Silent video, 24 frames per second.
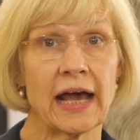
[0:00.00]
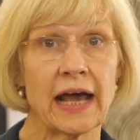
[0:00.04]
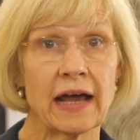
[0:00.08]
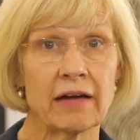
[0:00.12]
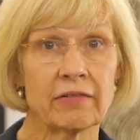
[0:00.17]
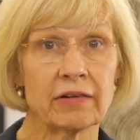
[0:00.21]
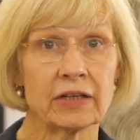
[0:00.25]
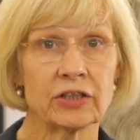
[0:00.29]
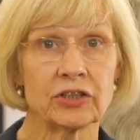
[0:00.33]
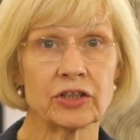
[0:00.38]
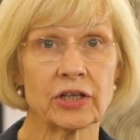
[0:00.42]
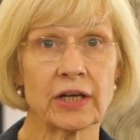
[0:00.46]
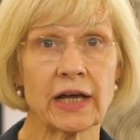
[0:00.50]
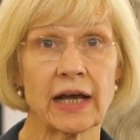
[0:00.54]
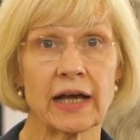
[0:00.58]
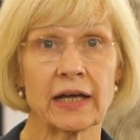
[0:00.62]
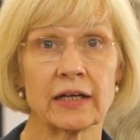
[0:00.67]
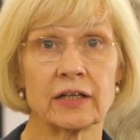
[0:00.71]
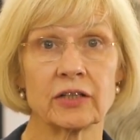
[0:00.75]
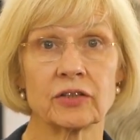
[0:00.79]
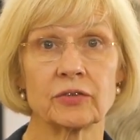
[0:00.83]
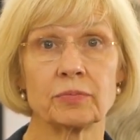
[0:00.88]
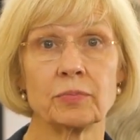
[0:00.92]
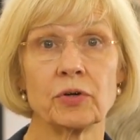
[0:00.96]
Our
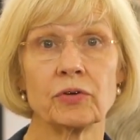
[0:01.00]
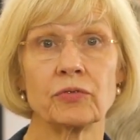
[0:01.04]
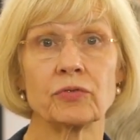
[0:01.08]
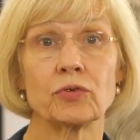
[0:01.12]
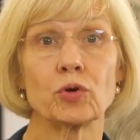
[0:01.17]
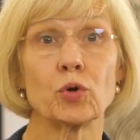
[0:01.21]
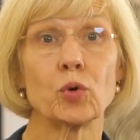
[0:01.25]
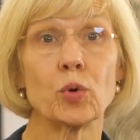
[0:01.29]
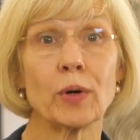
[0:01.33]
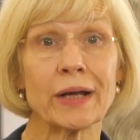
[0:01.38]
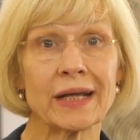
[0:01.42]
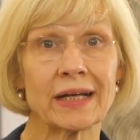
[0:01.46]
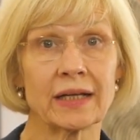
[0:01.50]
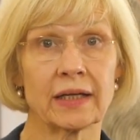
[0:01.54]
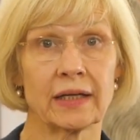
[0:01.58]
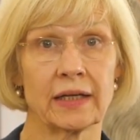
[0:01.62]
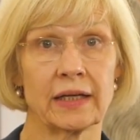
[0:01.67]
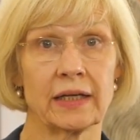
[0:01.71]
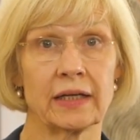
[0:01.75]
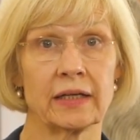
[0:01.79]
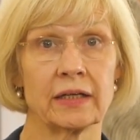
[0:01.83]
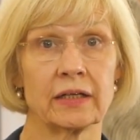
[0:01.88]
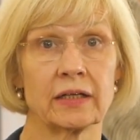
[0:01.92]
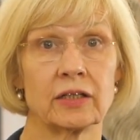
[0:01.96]
educators move
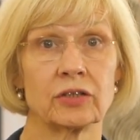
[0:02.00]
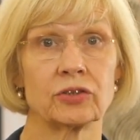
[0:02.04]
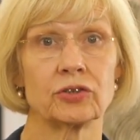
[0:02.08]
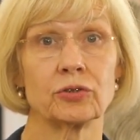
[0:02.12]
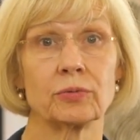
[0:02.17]
quickly